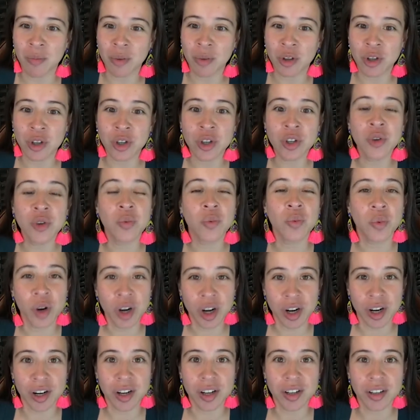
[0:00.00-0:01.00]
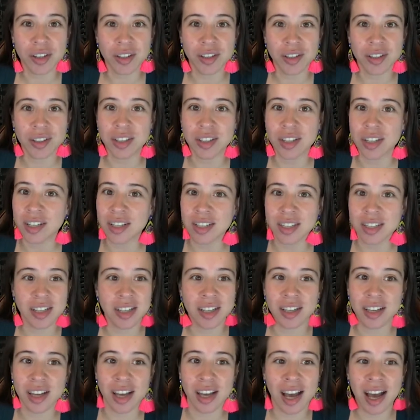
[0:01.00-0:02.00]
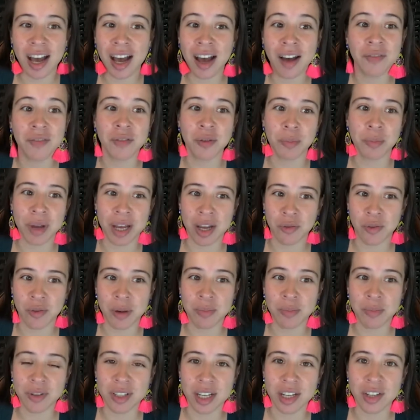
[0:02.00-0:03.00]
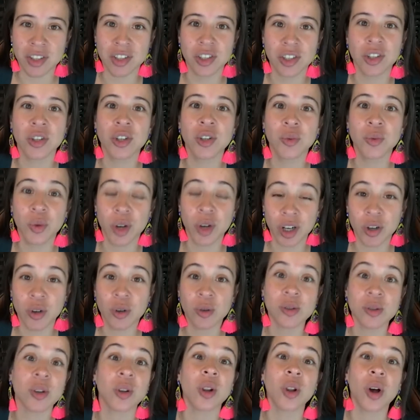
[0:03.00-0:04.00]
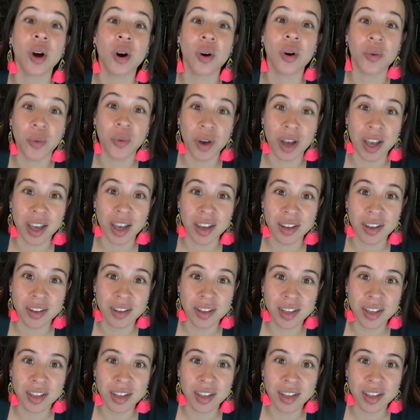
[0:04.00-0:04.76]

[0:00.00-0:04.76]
Good work doesn't have a bad reputation. Good work goes a long way.